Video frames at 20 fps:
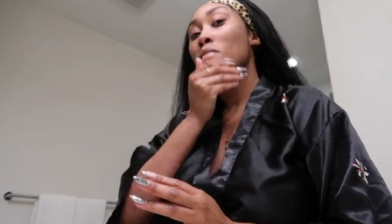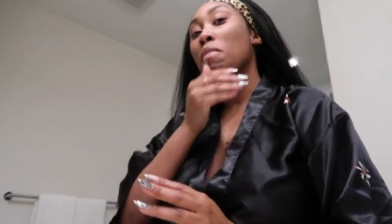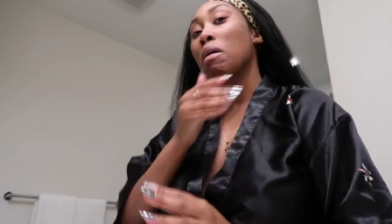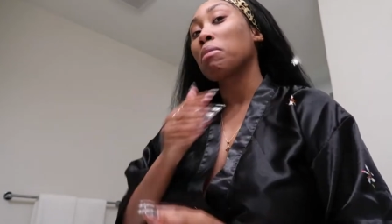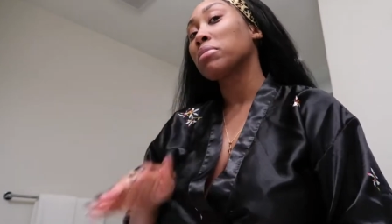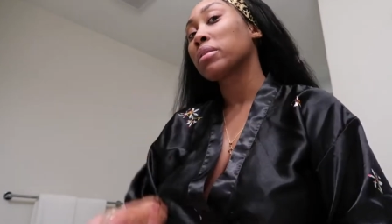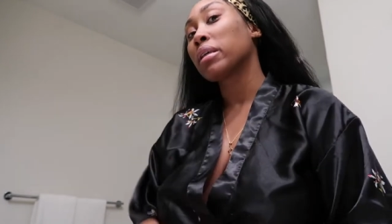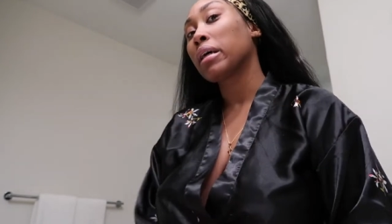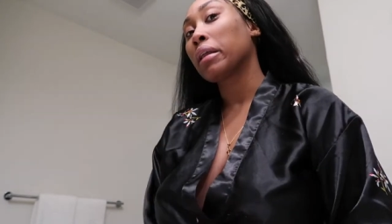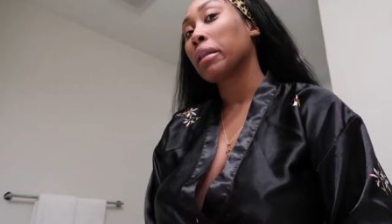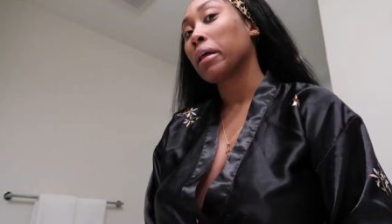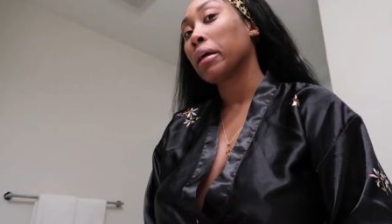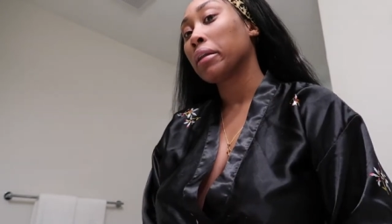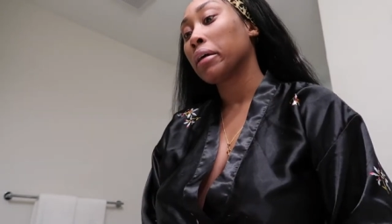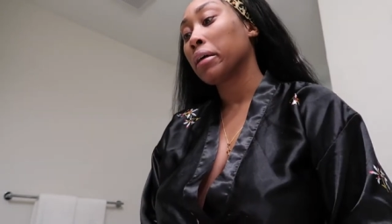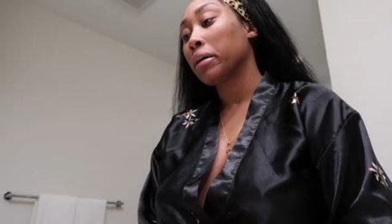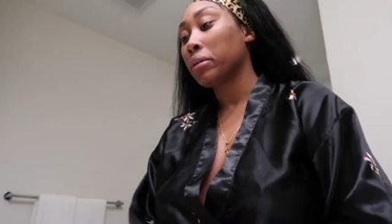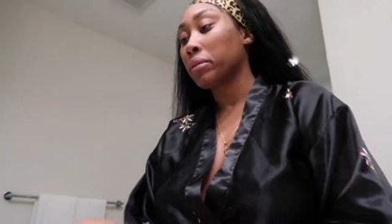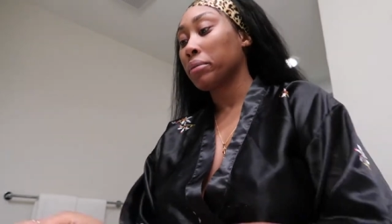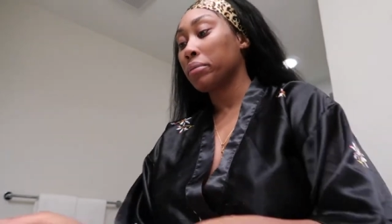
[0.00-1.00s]
I'm saying that
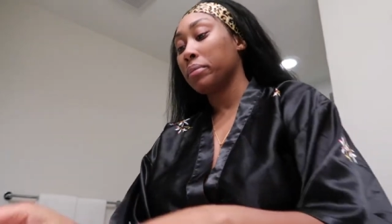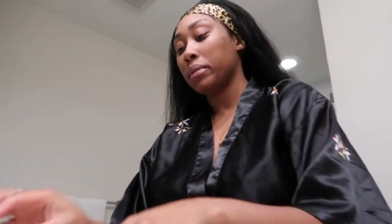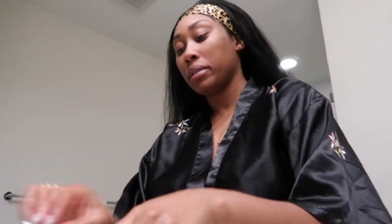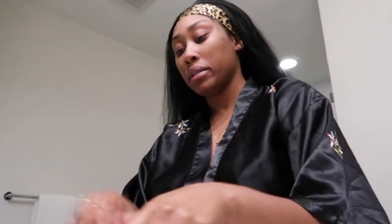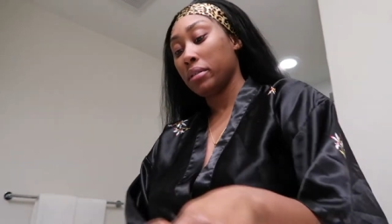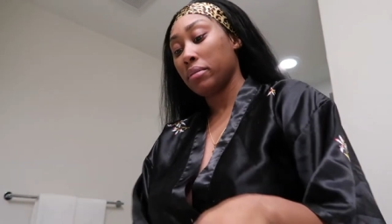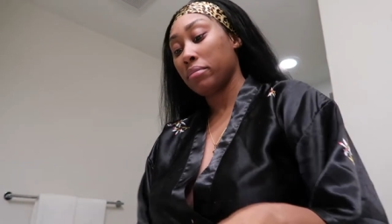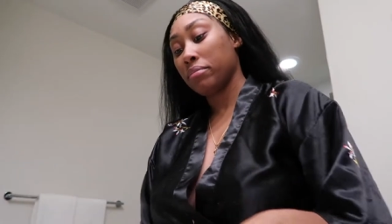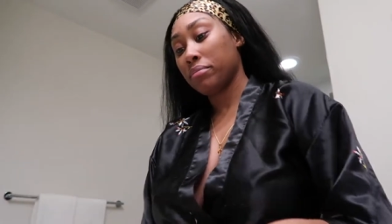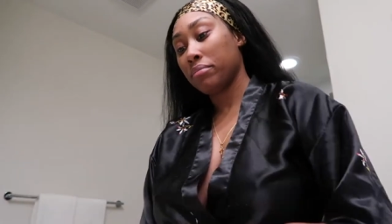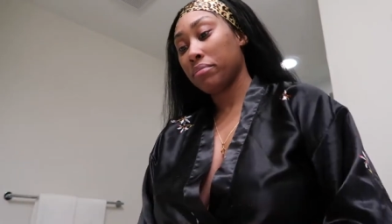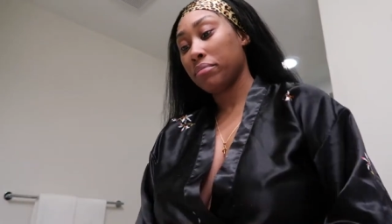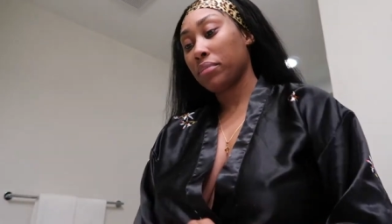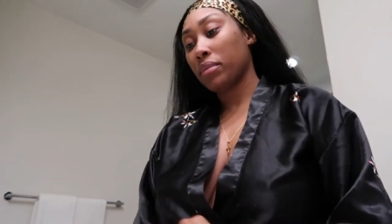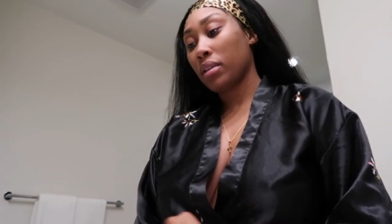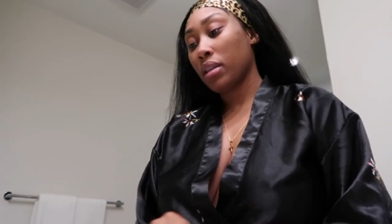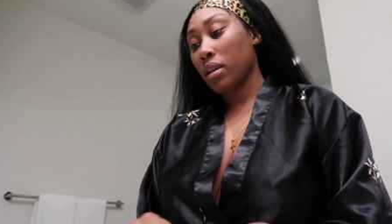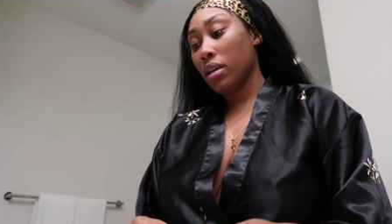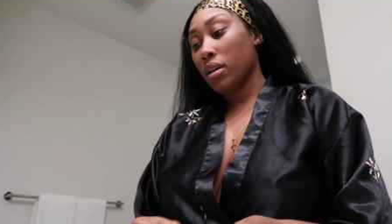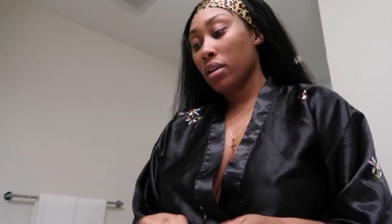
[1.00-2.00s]
now, but
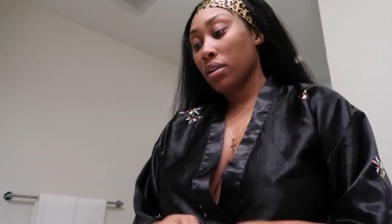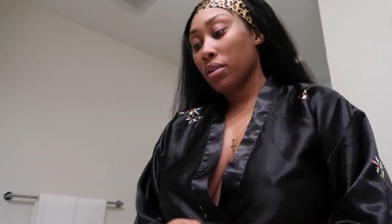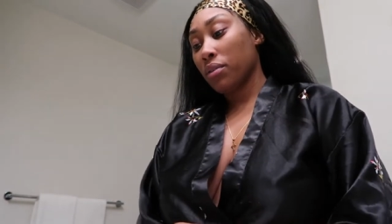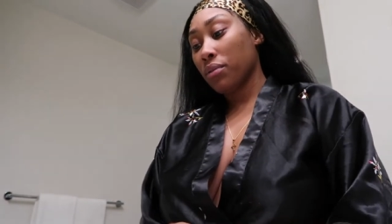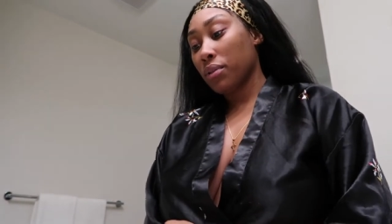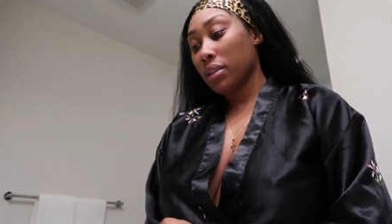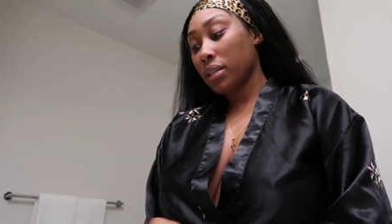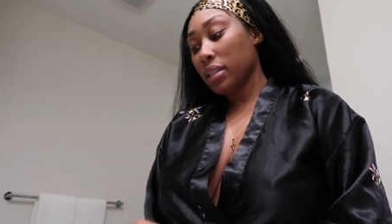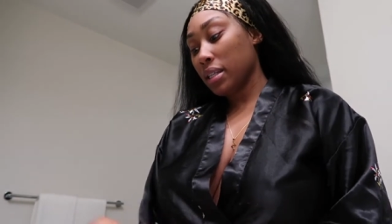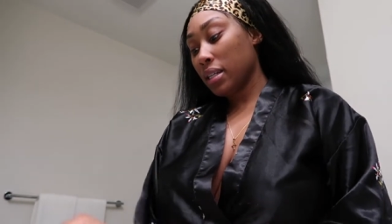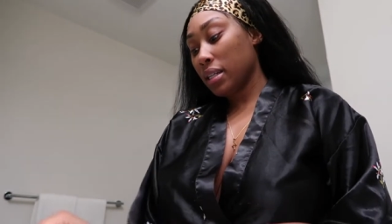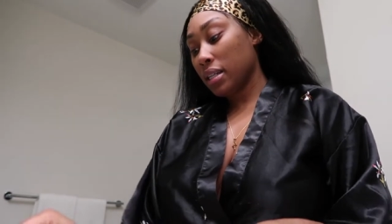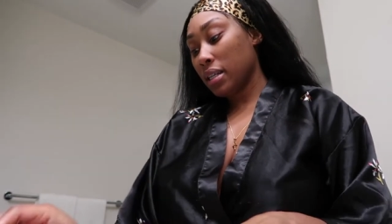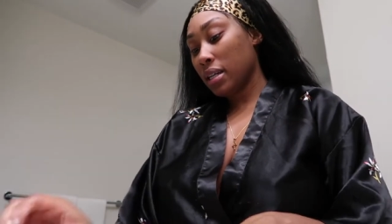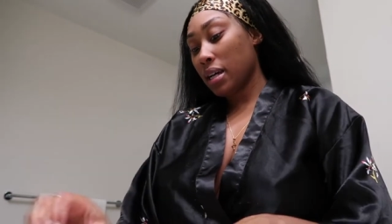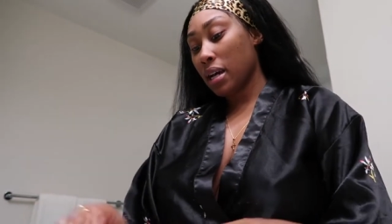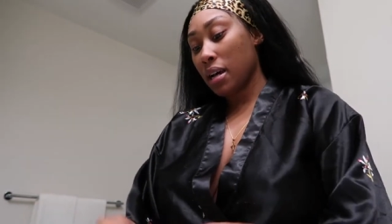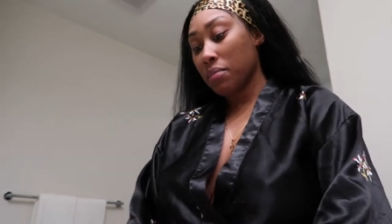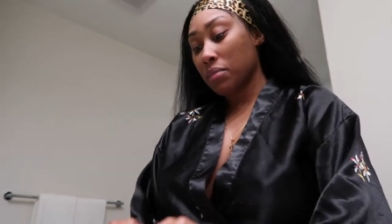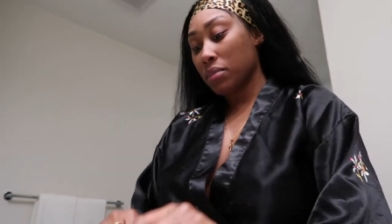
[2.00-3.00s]

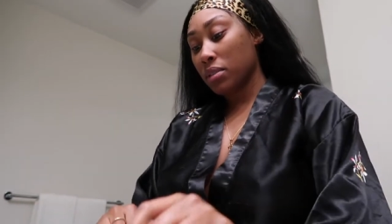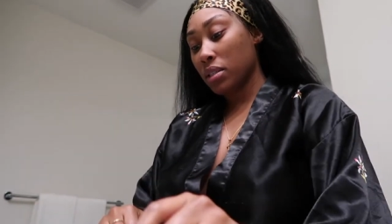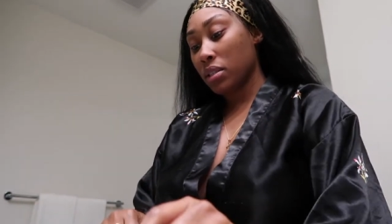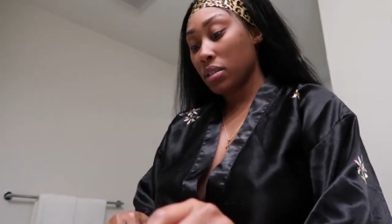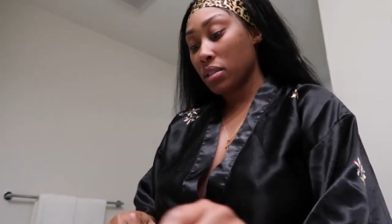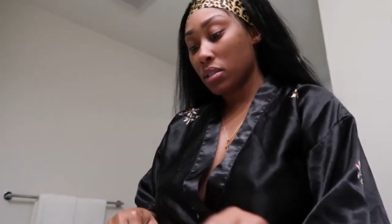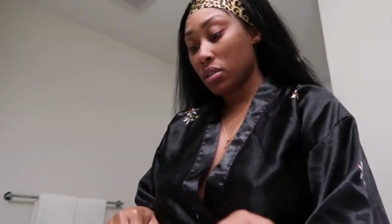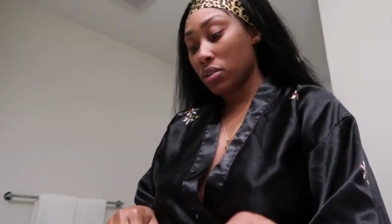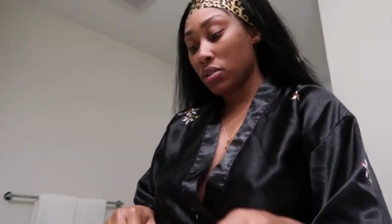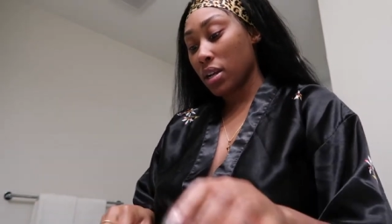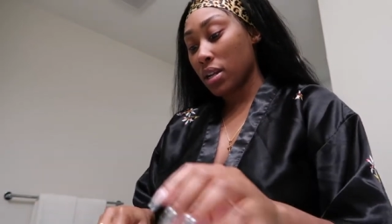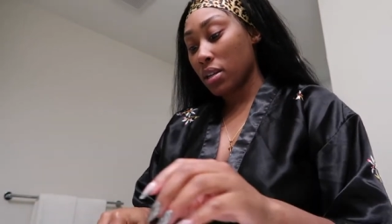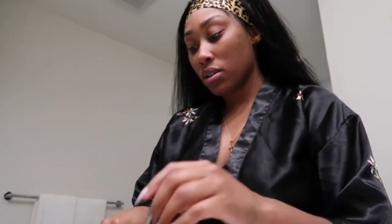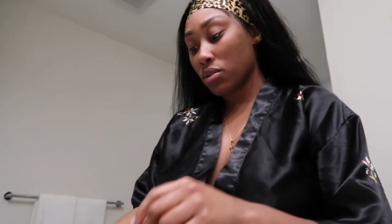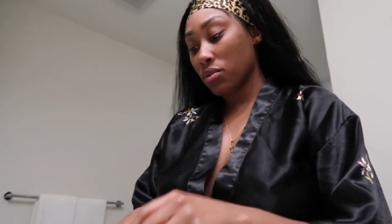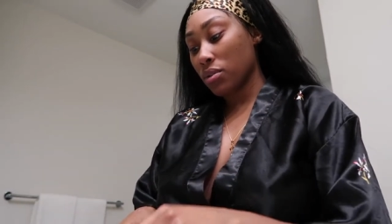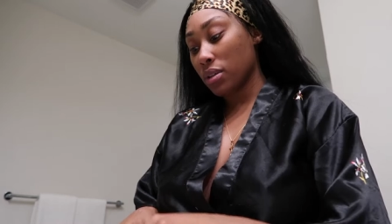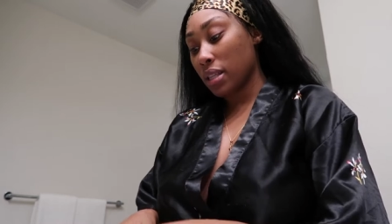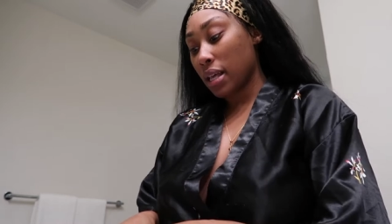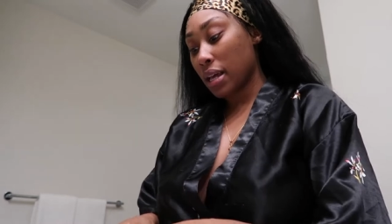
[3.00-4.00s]
really I'm just gonna try to
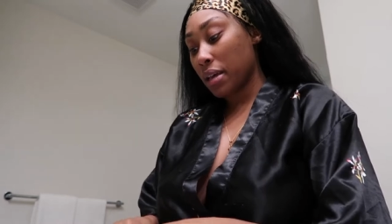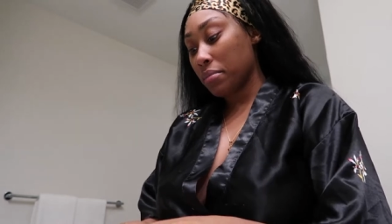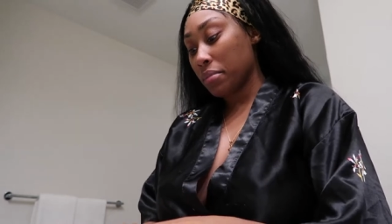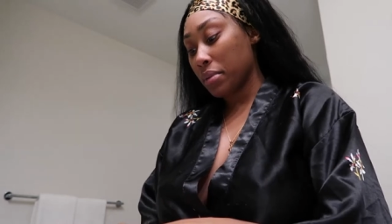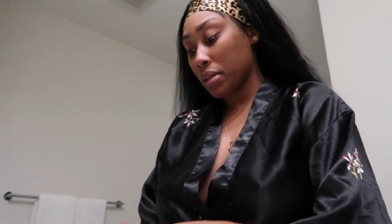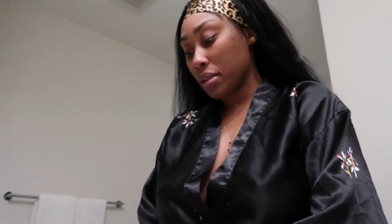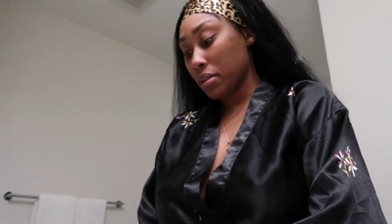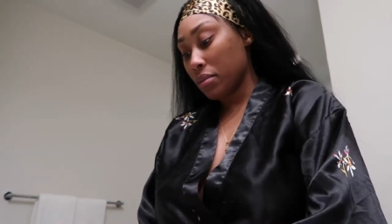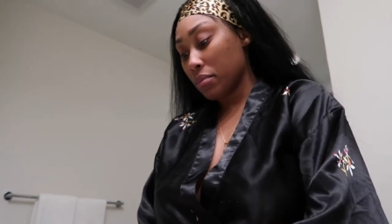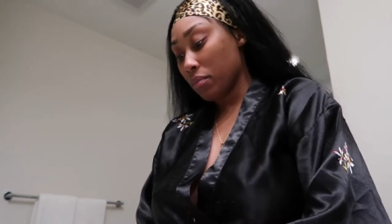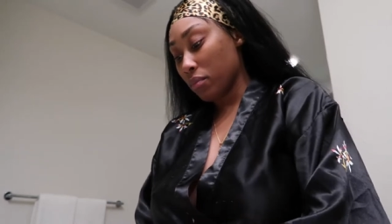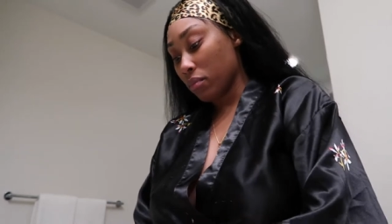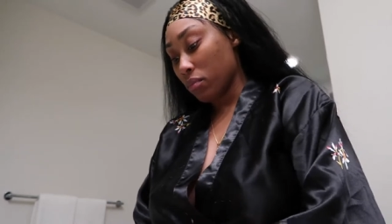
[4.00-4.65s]
do a light beat